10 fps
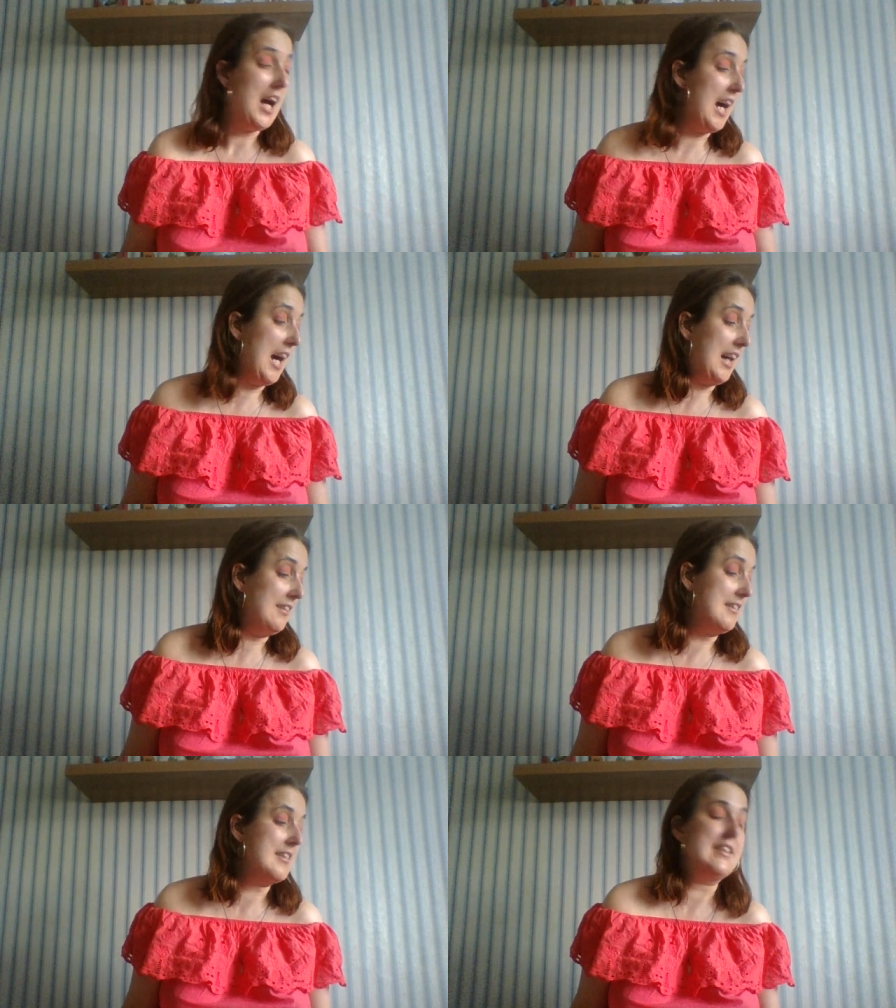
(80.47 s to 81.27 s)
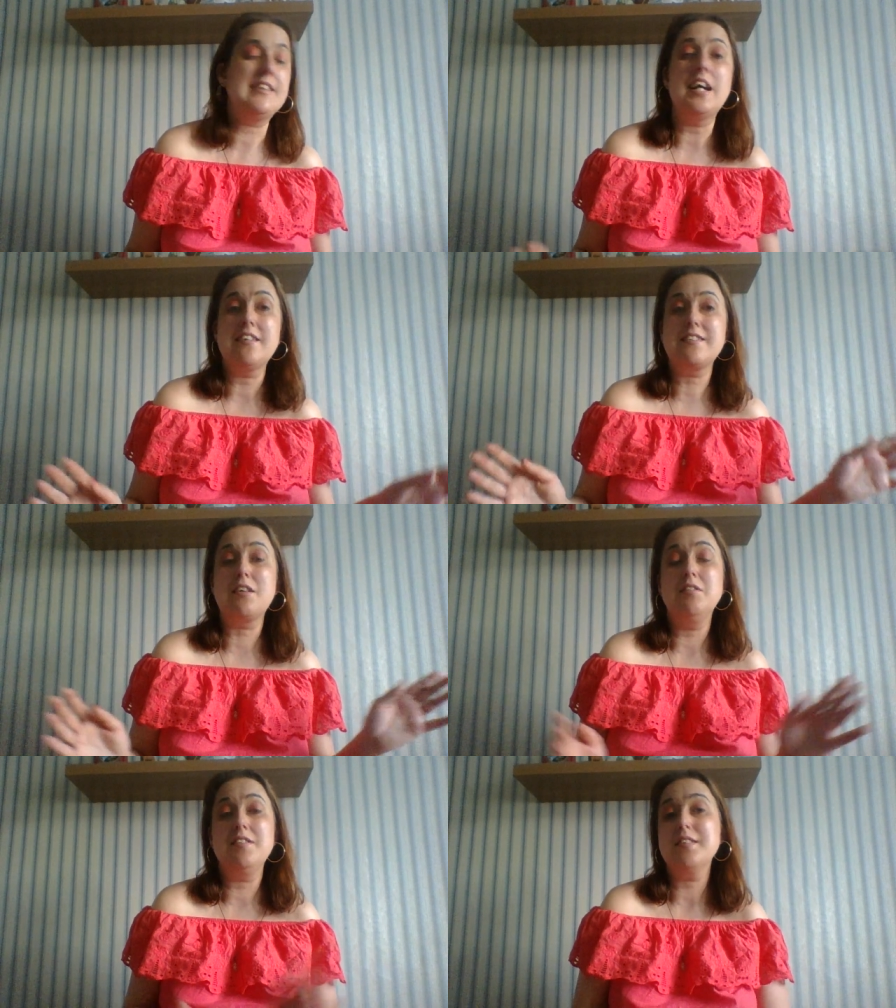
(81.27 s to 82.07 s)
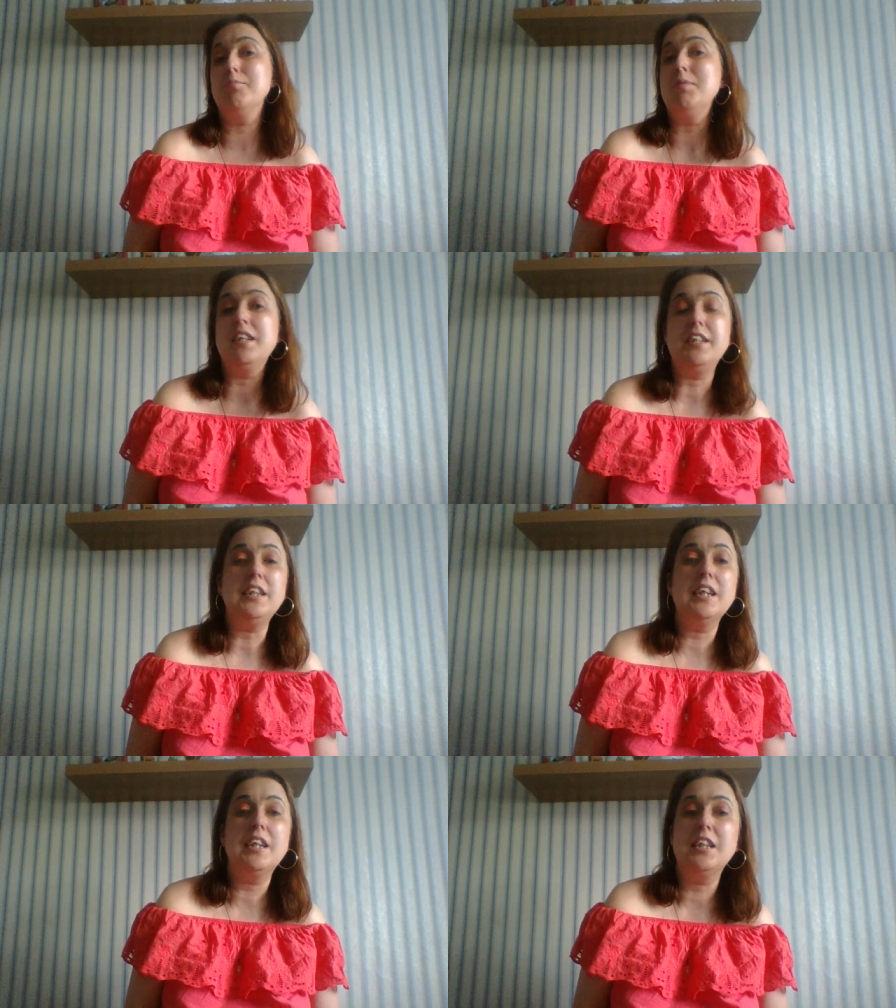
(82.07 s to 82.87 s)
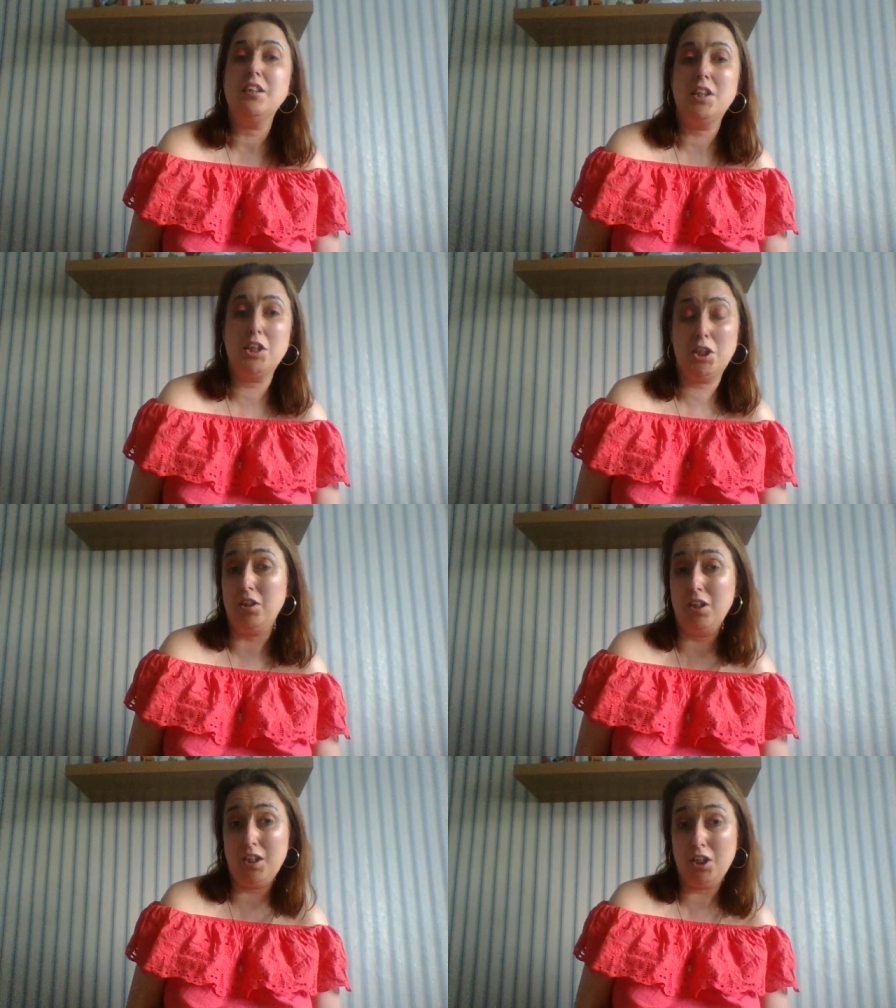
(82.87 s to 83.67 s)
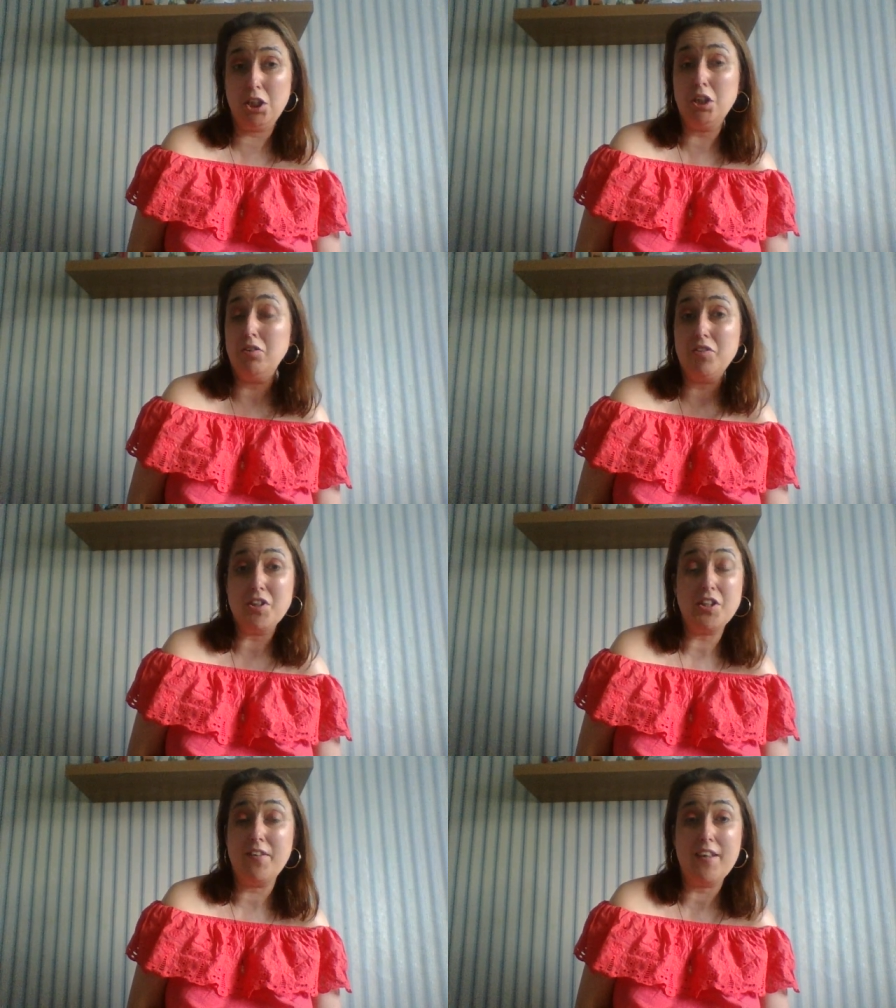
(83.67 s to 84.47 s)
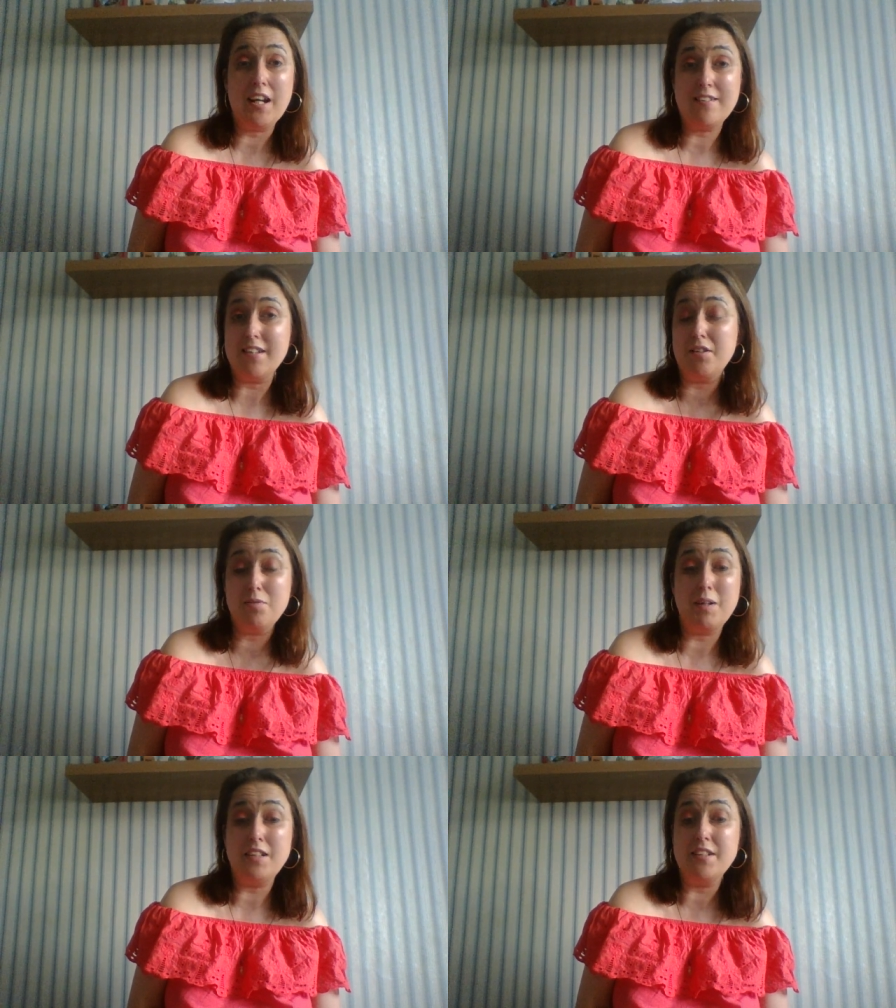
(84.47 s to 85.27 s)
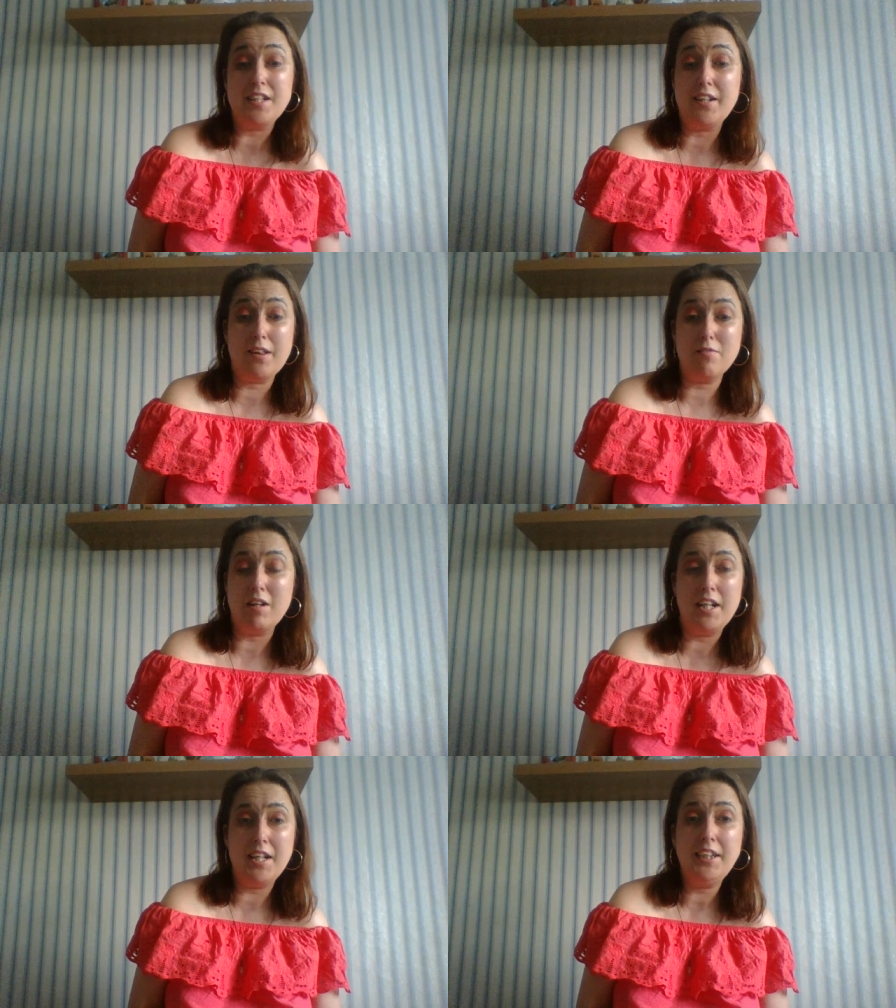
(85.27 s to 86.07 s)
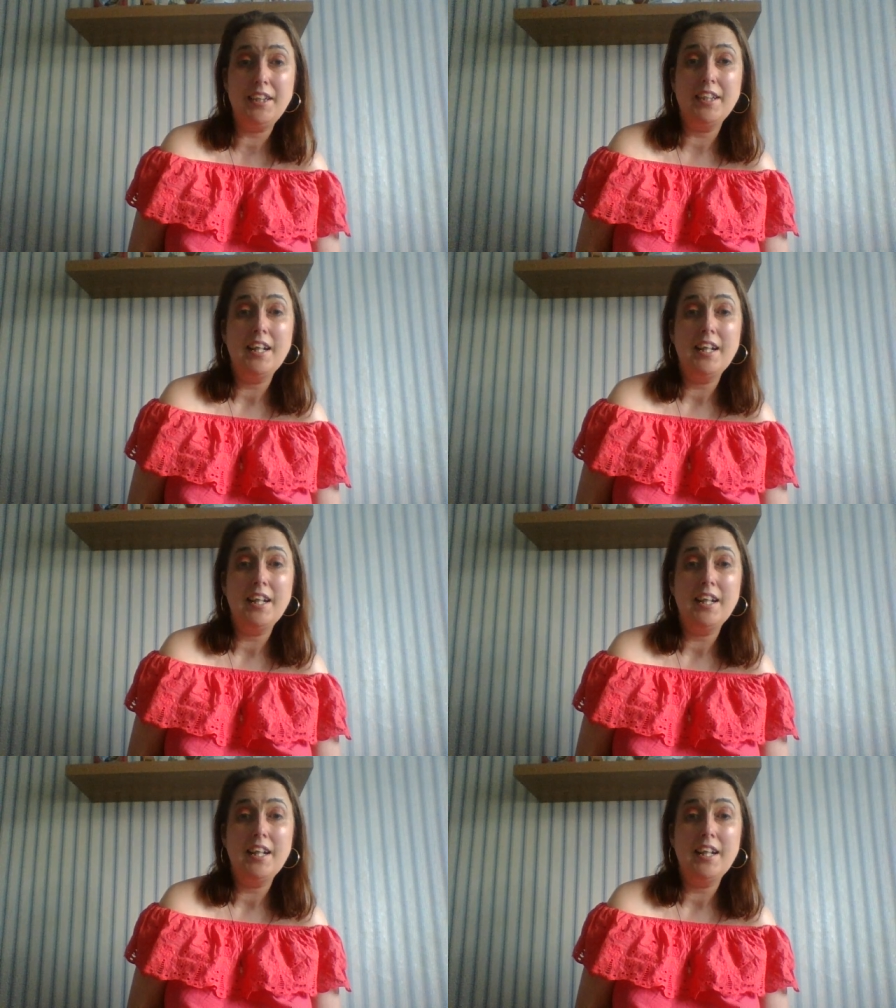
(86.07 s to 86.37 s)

and uh, that's going to be uh, June two thousand twenty-three.